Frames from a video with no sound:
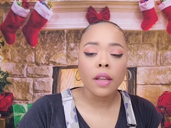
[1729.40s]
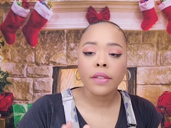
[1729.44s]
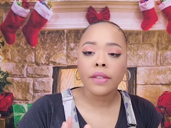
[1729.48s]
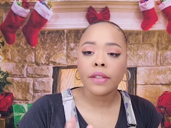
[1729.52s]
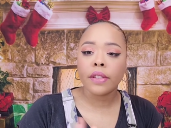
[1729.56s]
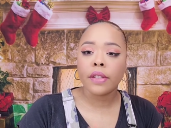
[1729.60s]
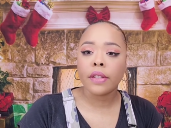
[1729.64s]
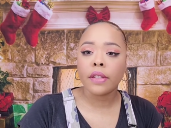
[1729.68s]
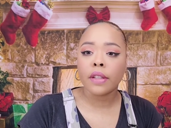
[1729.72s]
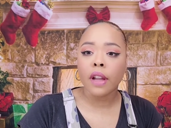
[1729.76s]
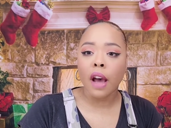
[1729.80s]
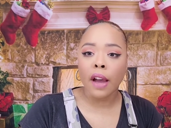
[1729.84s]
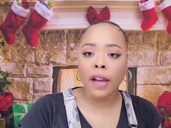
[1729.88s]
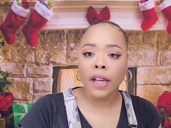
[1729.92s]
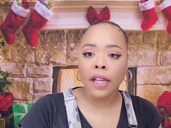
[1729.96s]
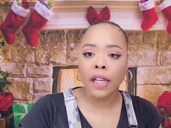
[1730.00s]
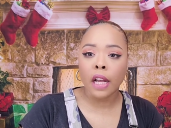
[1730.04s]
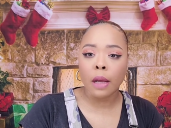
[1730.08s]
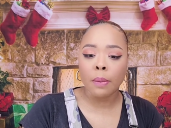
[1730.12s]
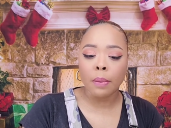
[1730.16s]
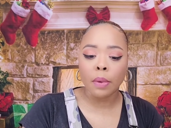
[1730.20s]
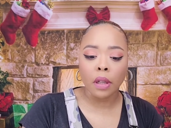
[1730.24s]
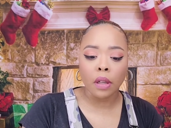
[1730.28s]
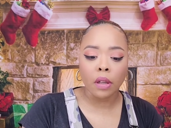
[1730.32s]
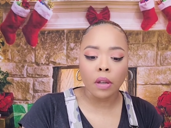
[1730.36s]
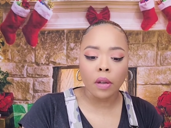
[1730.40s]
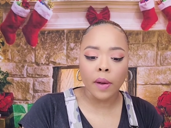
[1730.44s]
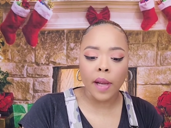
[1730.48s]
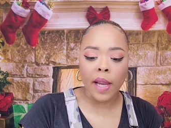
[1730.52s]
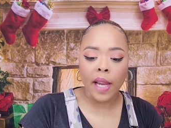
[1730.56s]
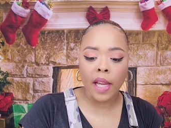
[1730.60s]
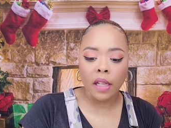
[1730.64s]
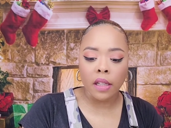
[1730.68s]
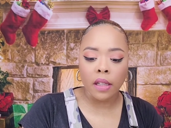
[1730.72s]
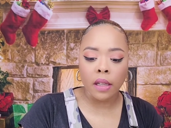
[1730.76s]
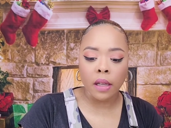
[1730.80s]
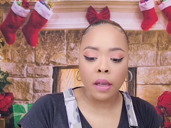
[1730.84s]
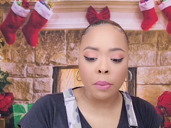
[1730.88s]
stocking up and
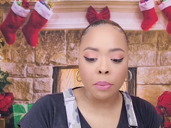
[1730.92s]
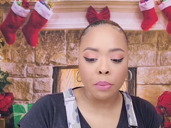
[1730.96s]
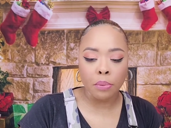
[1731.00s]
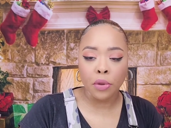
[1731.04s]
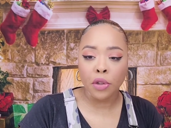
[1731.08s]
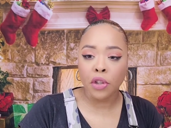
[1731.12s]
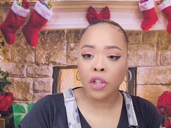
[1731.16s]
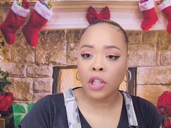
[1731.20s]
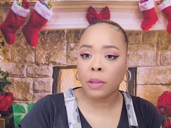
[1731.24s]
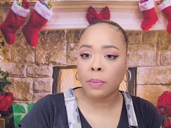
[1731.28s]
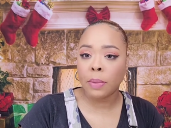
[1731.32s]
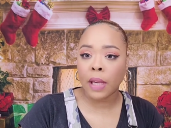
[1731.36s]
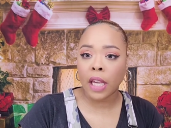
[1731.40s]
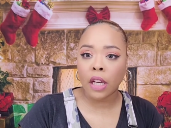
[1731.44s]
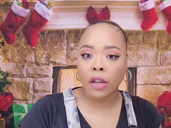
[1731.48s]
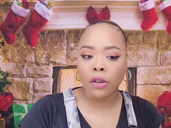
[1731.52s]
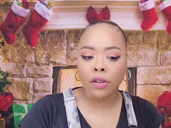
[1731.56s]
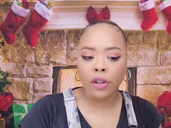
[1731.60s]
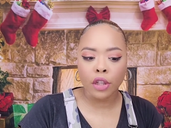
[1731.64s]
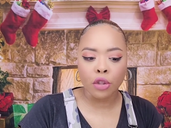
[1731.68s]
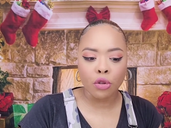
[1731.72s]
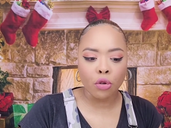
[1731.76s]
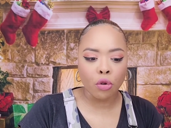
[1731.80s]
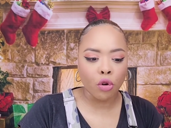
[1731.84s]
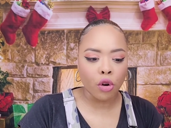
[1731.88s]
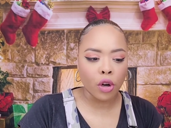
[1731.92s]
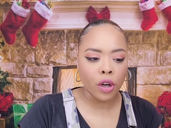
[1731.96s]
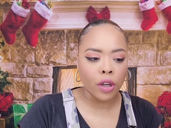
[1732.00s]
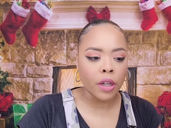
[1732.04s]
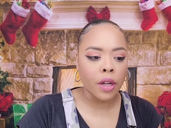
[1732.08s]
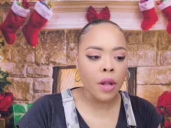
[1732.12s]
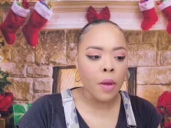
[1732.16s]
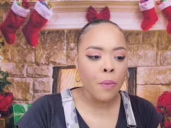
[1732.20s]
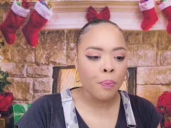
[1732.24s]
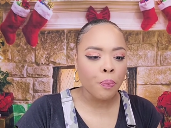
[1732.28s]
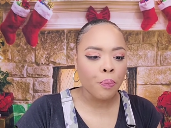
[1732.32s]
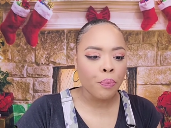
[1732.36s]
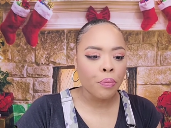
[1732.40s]
creating a beauty bakerie drawer.
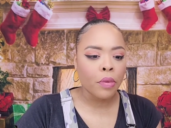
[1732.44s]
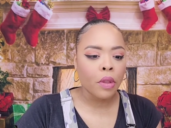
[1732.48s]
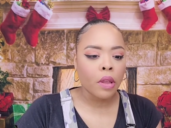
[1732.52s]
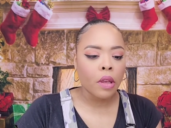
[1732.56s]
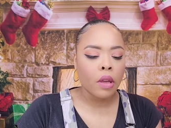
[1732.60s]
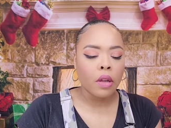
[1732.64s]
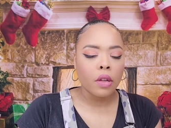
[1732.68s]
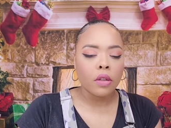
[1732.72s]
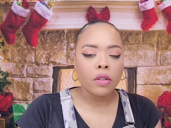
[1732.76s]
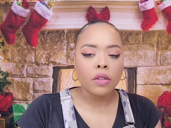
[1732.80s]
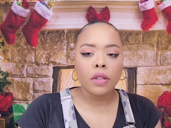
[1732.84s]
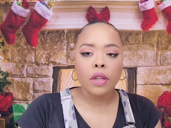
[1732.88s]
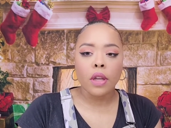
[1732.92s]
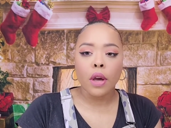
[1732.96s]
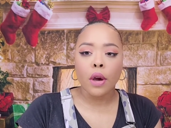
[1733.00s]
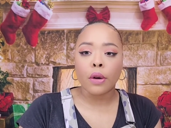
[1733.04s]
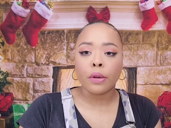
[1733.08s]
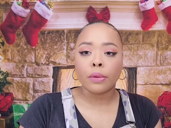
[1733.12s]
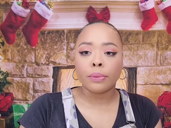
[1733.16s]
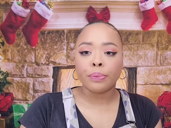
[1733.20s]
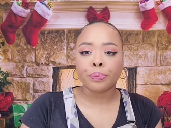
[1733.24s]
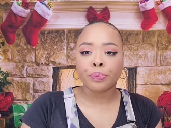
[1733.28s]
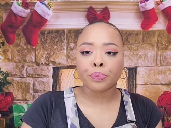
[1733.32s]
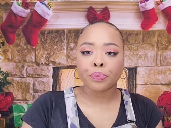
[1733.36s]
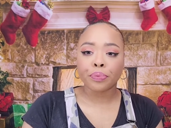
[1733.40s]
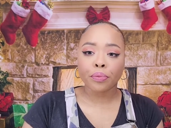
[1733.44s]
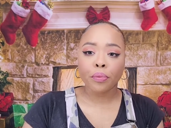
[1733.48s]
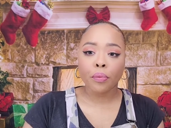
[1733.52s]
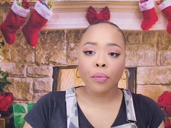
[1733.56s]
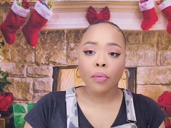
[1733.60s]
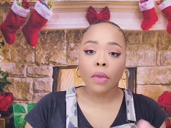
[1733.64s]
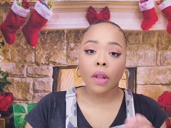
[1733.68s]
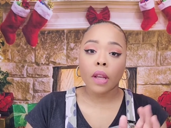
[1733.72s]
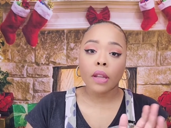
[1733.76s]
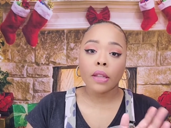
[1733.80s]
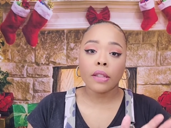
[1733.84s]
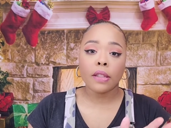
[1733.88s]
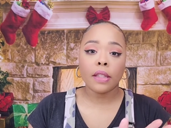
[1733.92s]
So
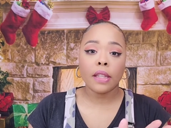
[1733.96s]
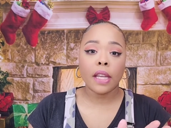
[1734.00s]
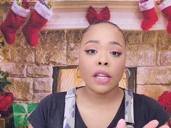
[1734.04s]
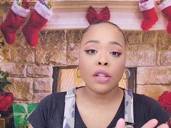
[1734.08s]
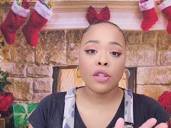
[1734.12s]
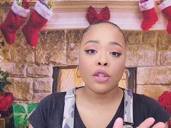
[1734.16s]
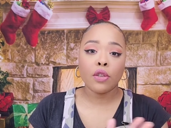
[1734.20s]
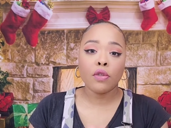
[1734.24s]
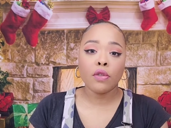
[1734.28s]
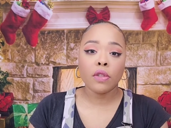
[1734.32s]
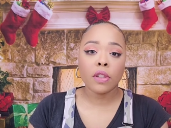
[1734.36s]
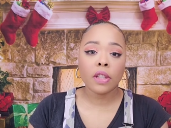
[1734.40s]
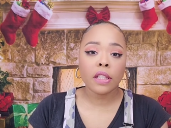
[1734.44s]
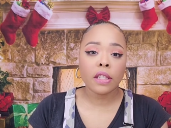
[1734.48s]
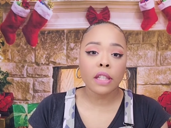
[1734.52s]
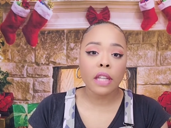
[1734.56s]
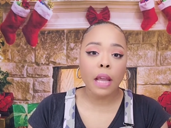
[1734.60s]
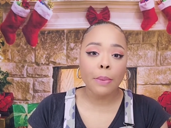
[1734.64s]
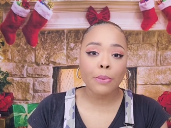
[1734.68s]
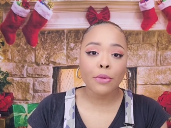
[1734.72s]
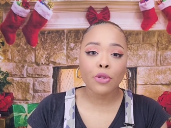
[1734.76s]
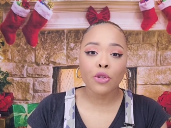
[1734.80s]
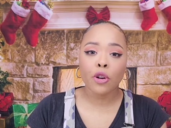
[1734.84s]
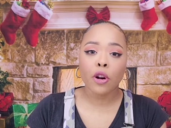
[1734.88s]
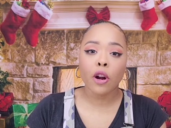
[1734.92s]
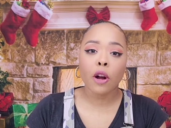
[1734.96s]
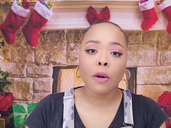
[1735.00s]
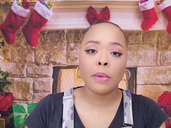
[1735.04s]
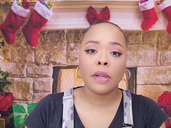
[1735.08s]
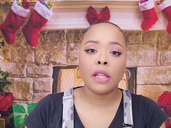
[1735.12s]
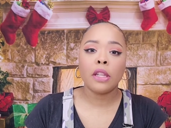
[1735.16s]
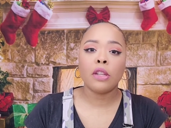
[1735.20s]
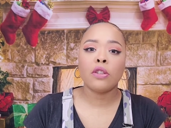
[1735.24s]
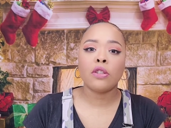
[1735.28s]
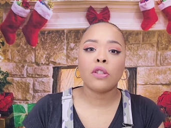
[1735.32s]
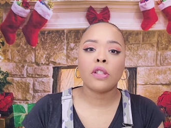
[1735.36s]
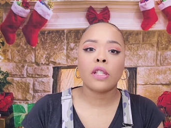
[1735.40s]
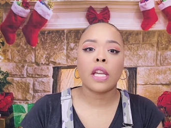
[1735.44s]
stay tuned because I'm sure I'll be
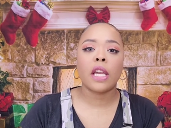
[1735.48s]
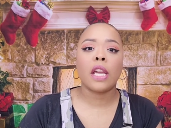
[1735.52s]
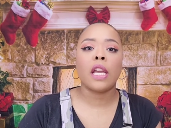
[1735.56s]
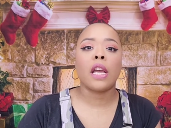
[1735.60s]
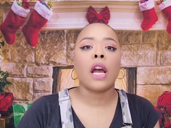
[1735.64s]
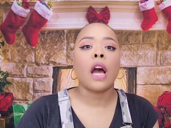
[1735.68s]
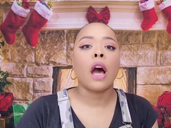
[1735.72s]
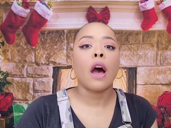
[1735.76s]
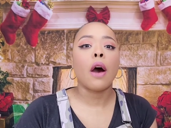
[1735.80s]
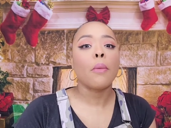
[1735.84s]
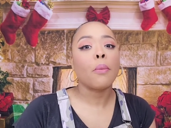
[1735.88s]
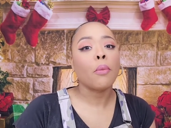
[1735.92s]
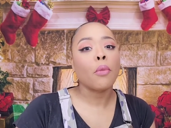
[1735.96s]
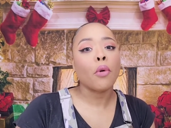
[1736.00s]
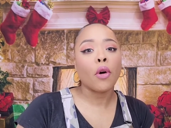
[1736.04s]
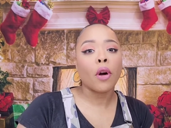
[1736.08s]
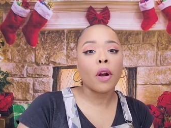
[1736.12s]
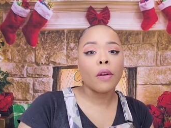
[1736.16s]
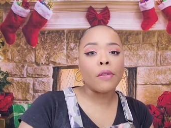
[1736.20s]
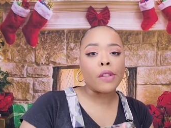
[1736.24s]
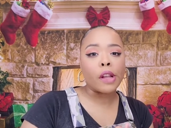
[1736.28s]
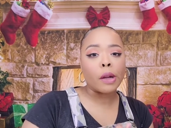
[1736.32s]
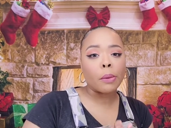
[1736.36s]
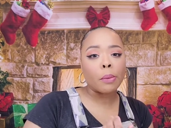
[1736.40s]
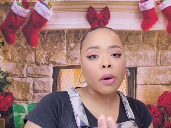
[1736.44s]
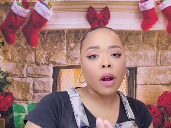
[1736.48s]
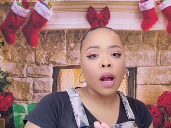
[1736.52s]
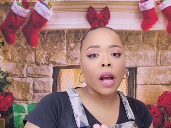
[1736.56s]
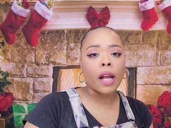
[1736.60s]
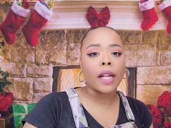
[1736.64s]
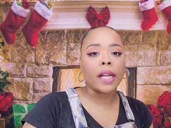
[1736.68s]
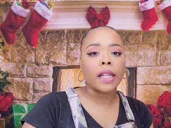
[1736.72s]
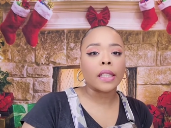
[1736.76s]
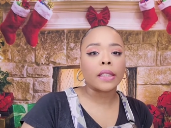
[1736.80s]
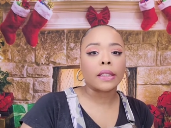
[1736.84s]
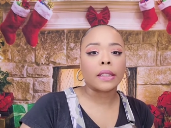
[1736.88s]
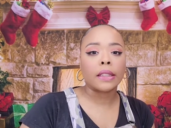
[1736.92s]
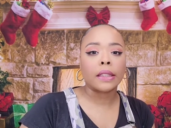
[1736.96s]
using more of their
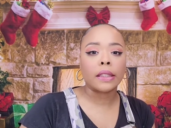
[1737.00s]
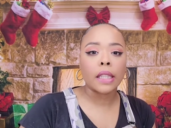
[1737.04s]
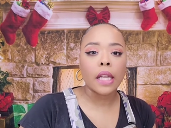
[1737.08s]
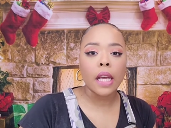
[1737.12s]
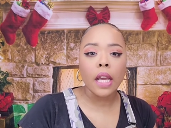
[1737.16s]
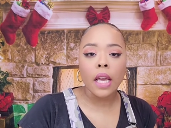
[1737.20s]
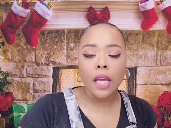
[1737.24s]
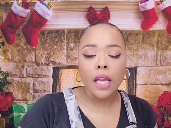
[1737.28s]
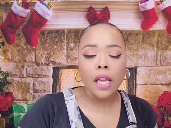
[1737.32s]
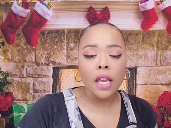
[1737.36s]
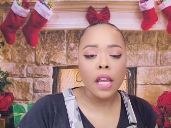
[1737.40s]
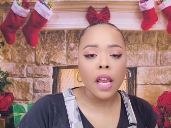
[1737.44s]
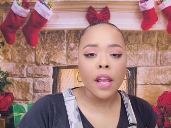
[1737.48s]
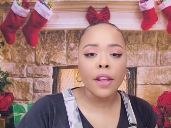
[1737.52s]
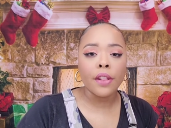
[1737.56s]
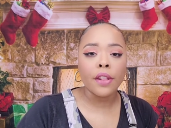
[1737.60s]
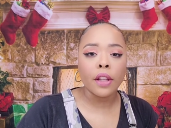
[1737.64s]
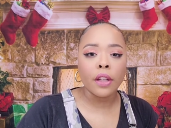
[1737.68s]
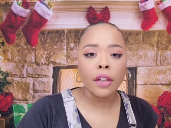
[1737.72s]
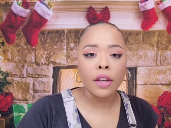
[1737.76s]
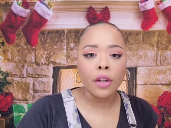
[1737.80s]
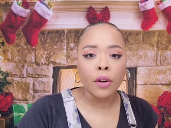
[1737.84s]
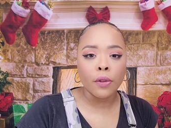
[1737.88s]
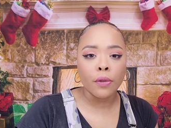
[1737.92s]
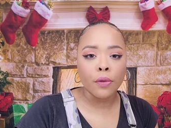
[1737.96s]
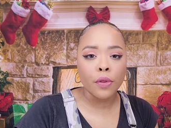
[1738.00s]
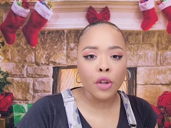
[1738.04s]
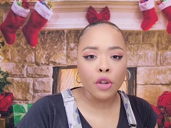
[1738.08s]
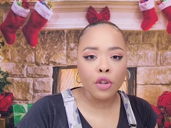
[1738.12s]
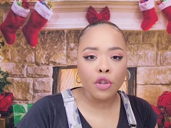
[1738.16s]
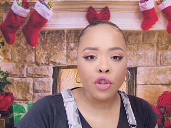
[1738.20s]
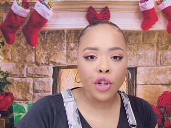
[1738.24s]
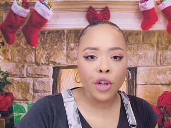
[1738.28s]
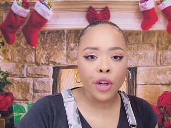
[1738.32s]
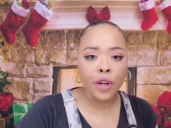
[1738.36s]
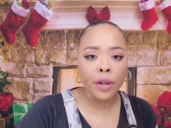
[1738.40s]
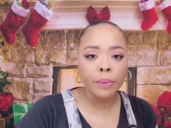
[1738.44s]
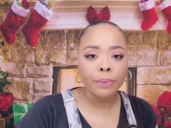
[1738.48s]
products in the near
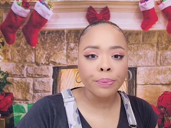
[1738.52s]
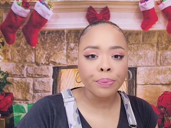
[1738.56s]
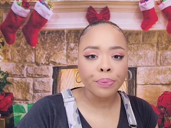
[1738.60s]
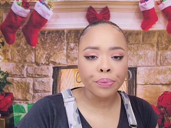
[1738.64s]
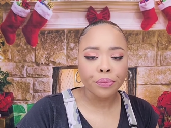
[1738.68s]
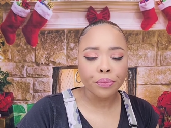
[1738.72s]
future.